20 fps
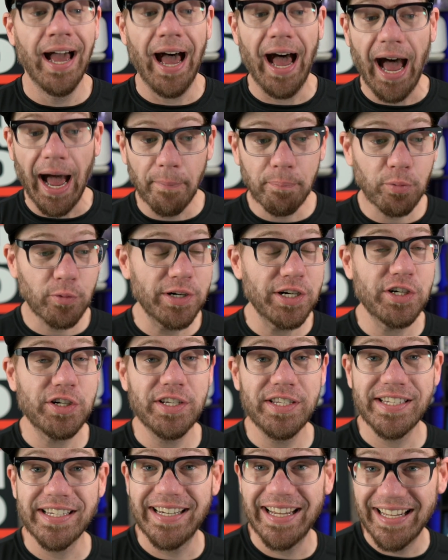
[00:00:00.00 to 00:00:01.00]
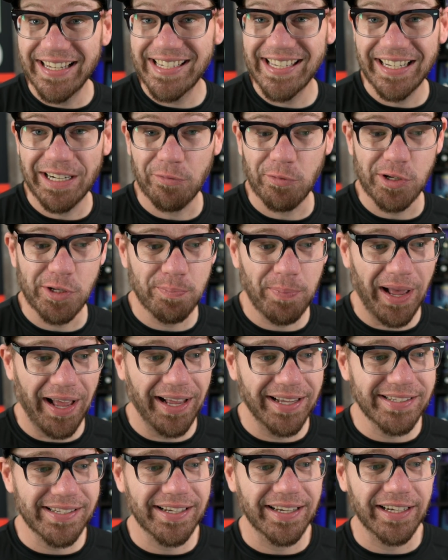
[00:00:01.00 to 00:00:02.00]
operations and incident
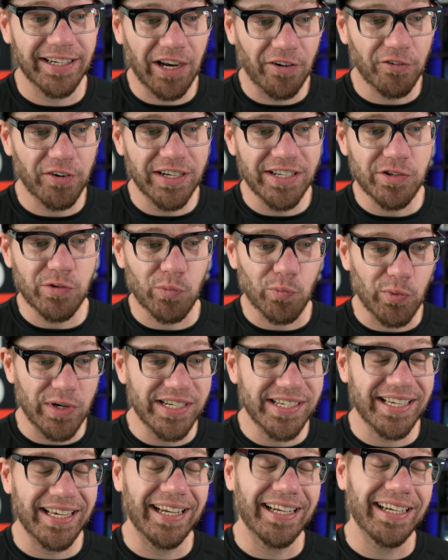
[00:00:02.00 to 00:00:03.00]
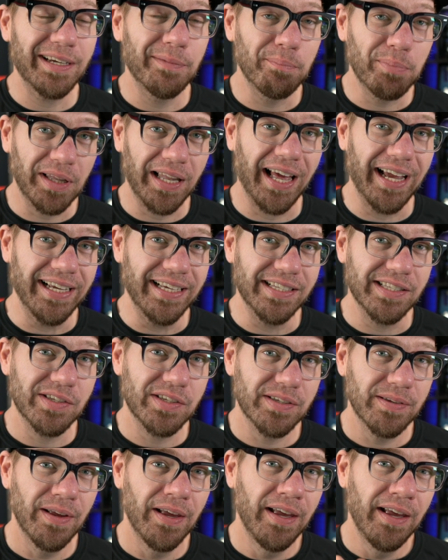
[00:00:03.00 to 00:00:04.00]
response, governance, risk, and
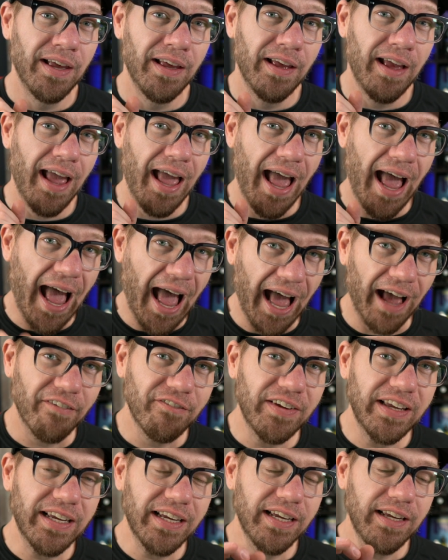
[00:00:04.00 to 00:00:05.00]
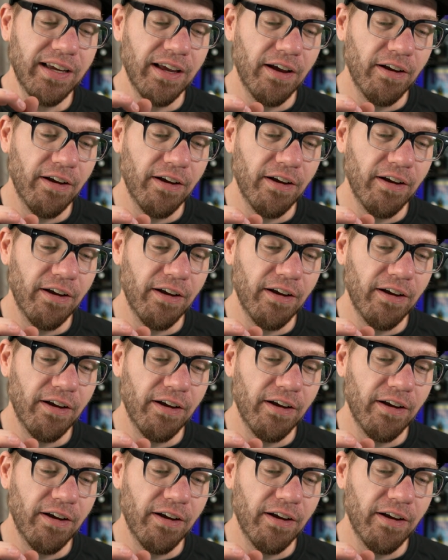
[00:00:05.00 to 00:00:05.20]
compliance. Having